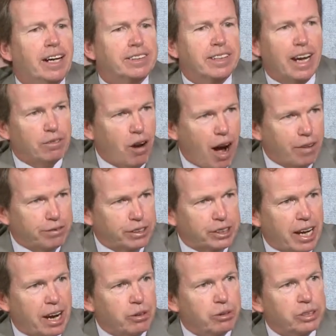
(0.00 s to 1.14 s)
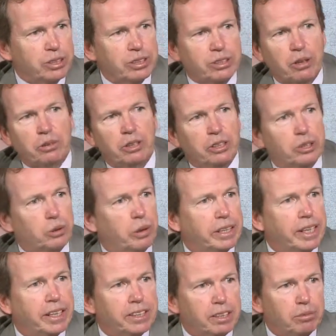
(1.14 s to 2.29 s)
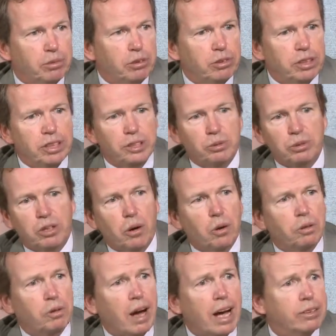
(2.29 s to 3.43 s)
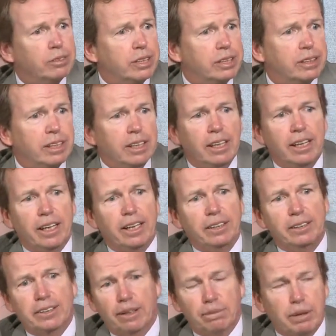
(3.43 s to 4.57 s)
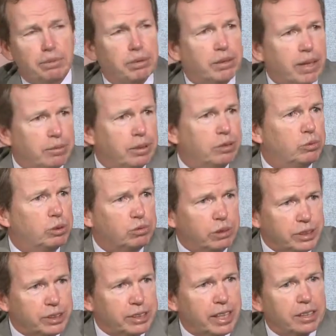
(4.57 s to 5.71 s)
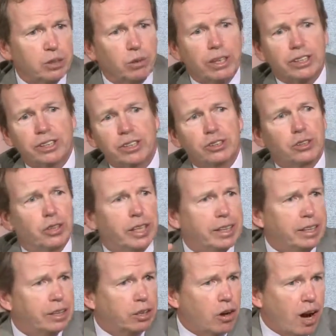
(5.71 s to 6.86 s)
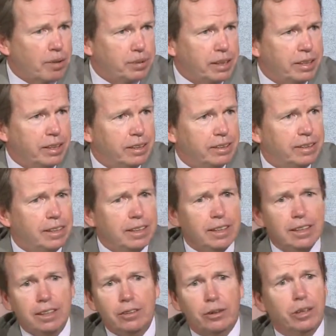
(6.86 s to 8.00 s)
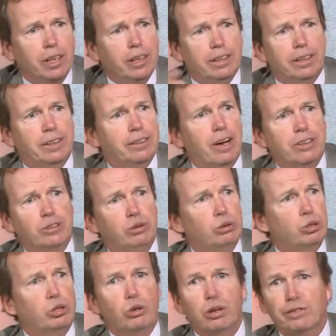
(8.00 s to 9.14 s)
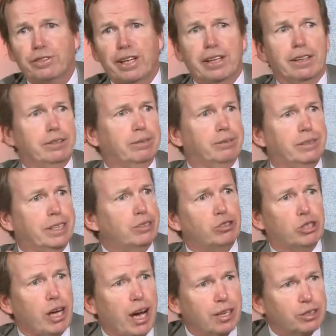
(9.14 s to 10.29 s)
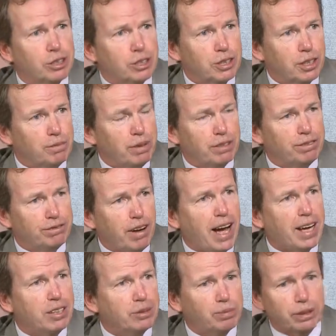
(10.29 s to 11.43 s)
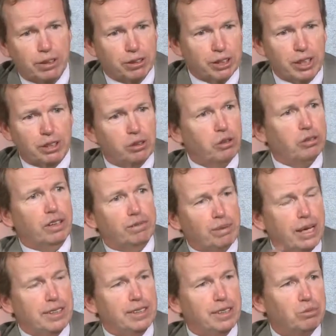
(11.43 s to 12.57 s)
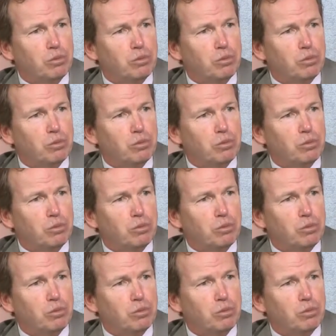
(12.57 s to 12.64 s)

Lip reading: to have office hours. So there's 28 communities. We go around and people come in with real estate questions, or they need a copy of their deed, or they're not too sure if their discharges have been filed because they know they've paid their